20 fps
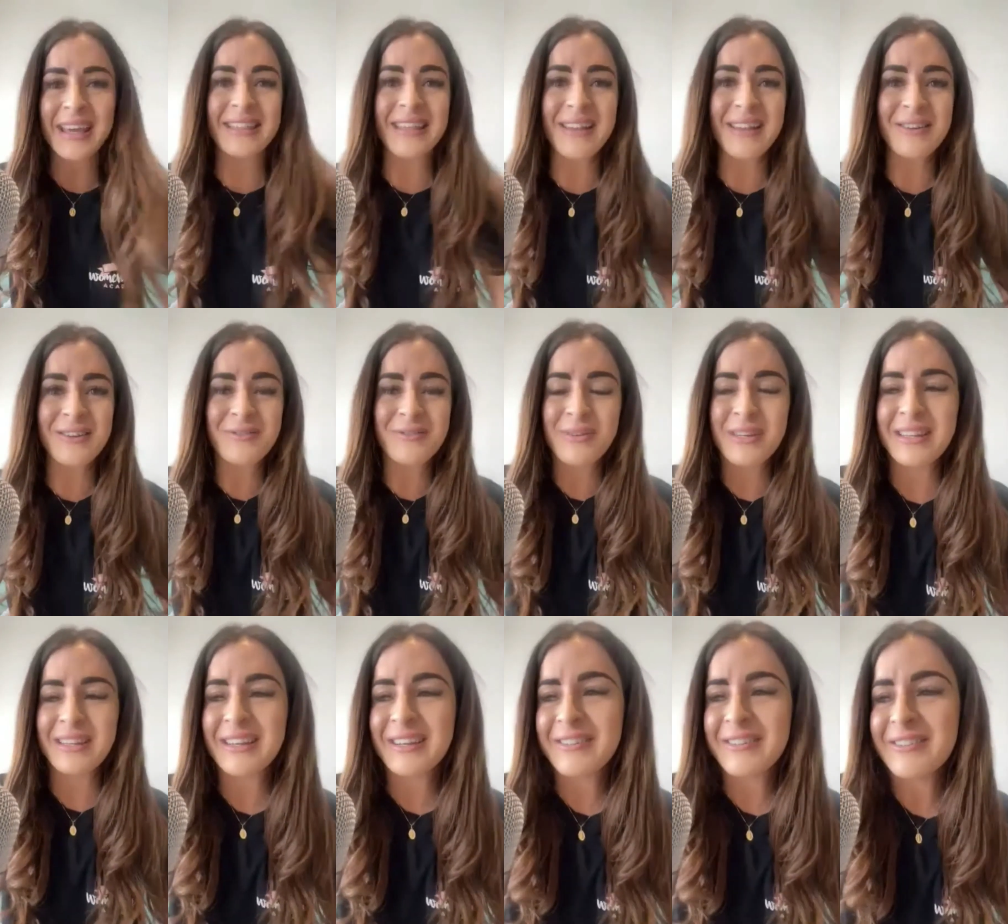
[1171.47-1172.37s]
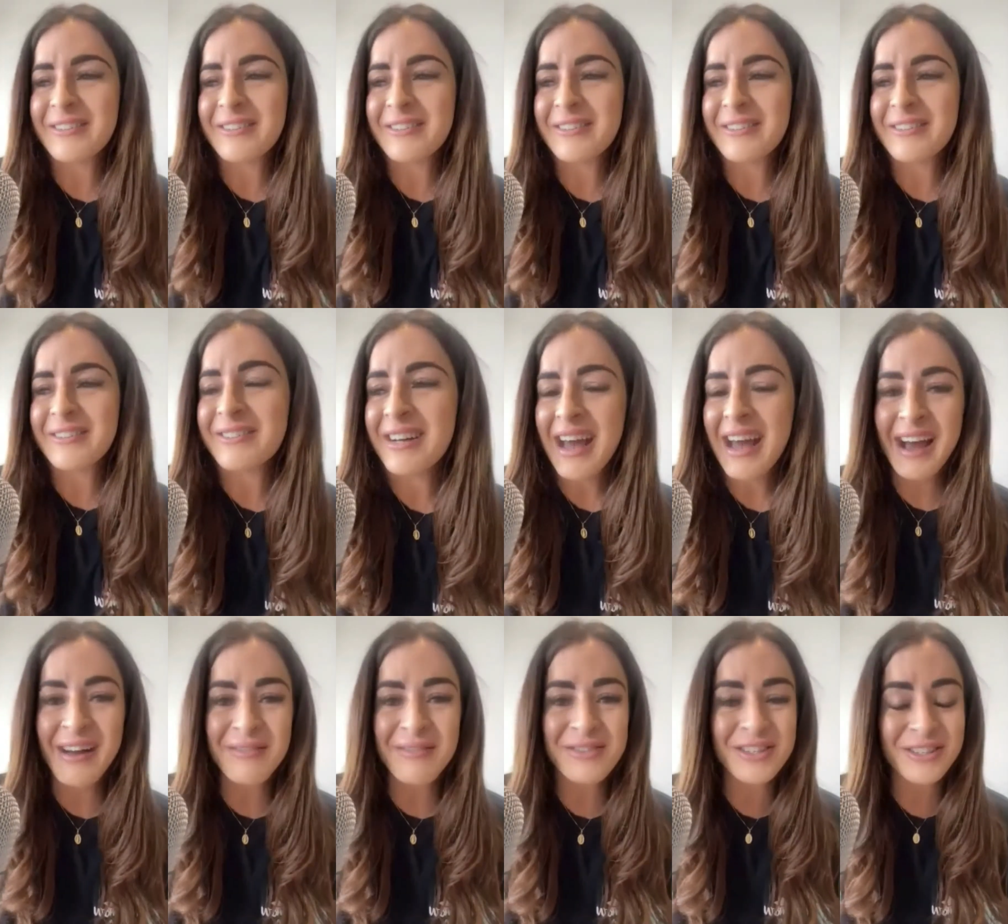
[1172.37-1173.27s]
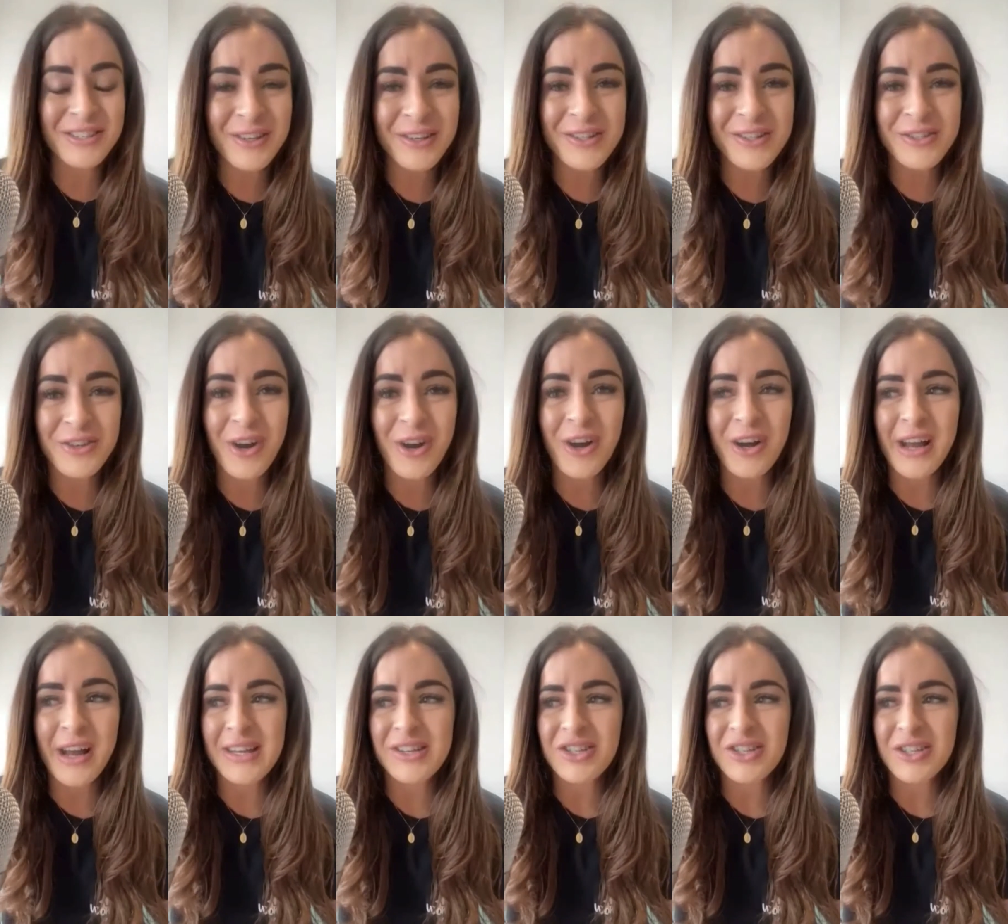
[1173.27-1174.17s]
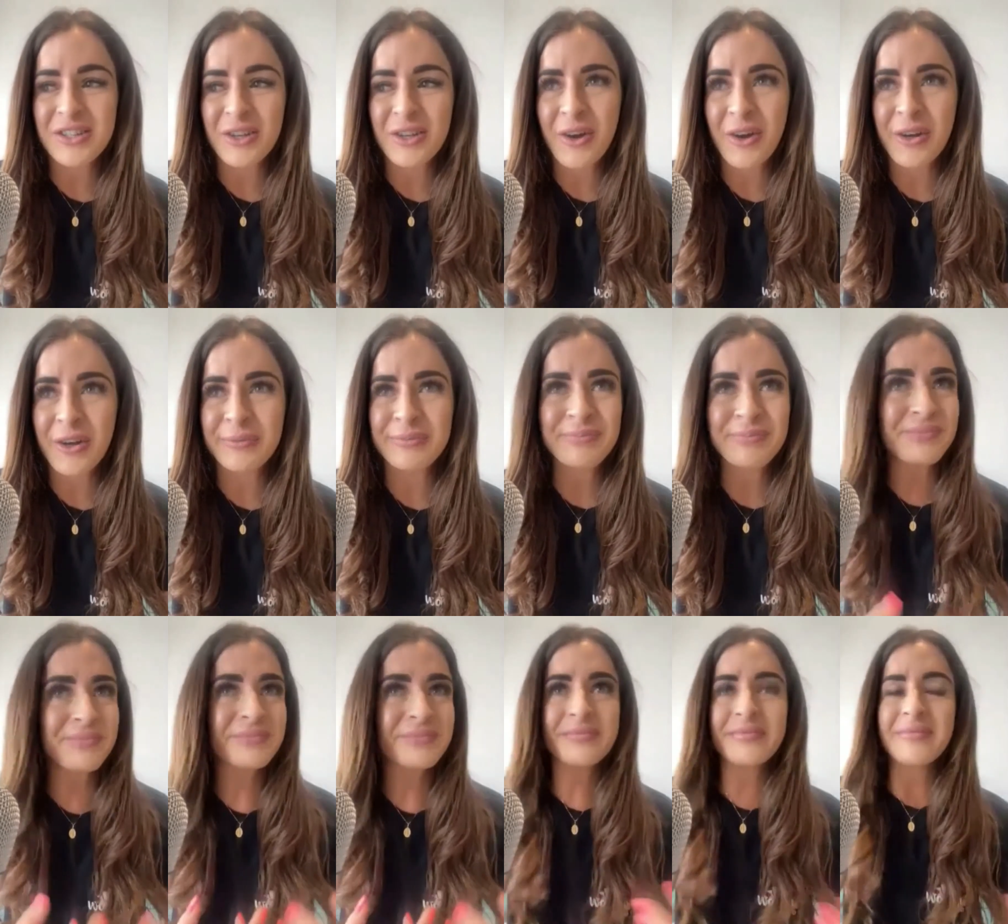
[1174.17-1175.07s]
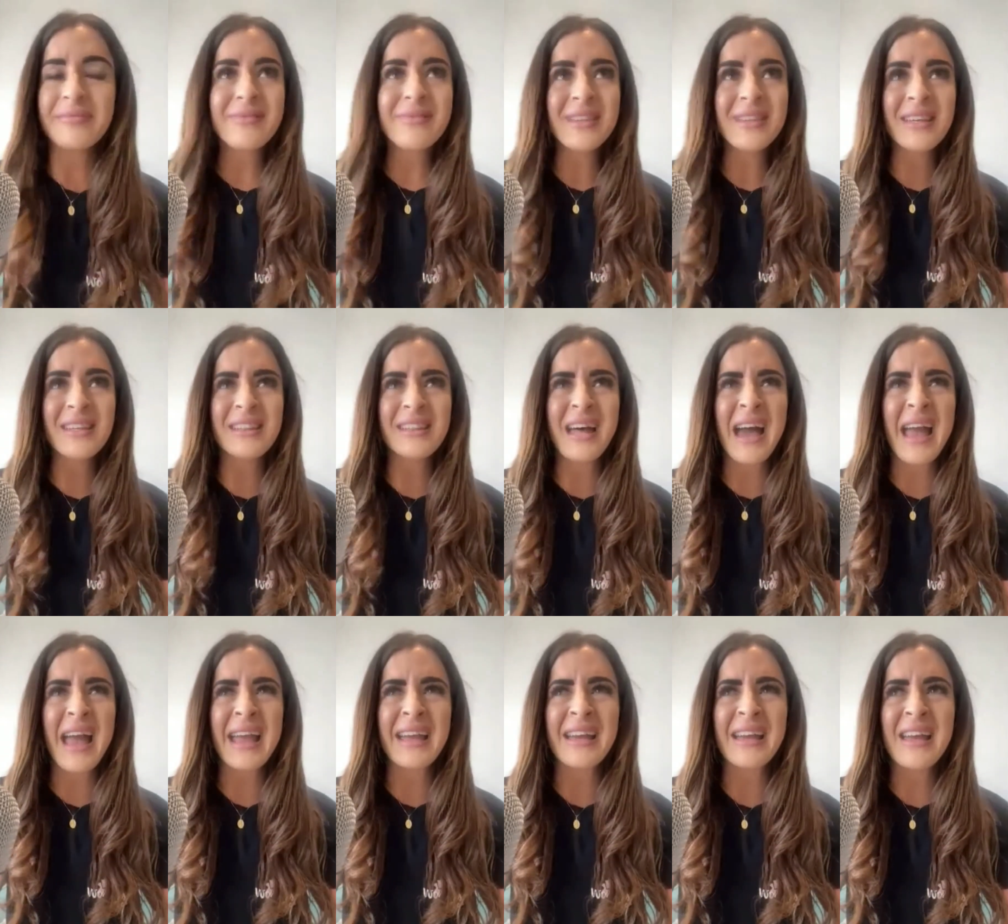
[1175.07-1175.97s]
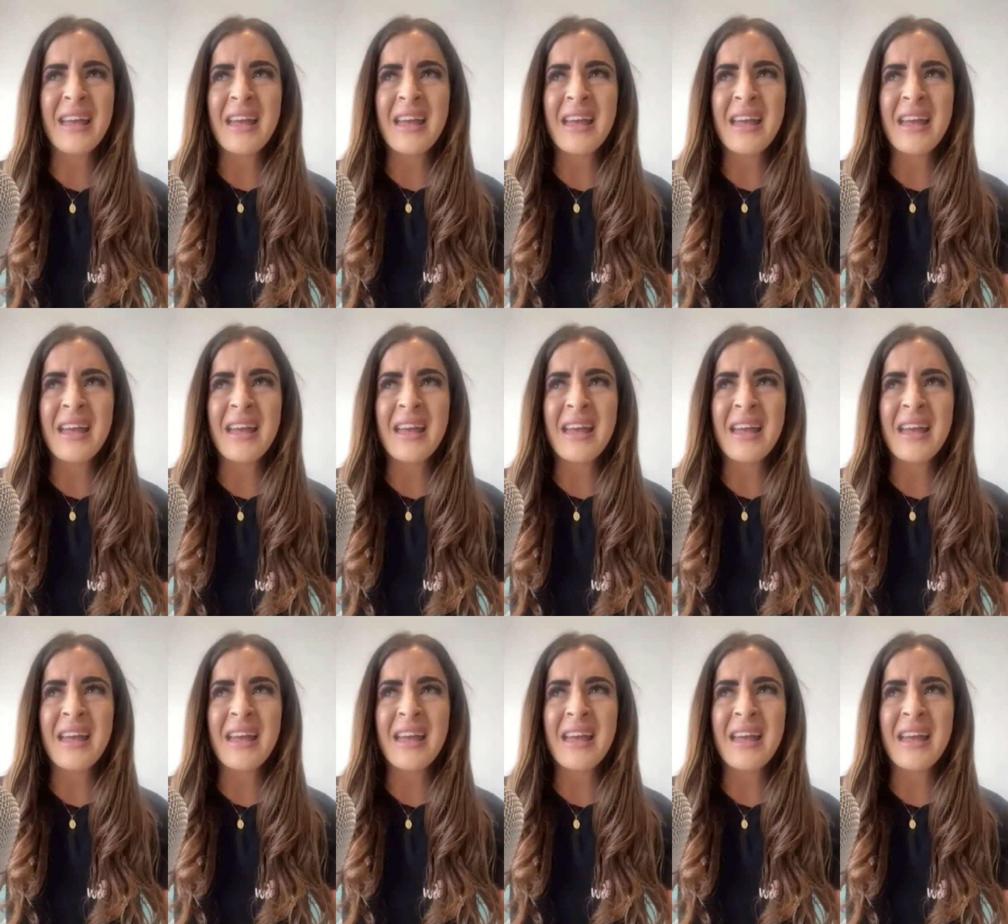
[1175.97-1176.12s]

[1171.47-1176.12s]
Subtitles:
That looks really cool. She's so strong, and she's so like,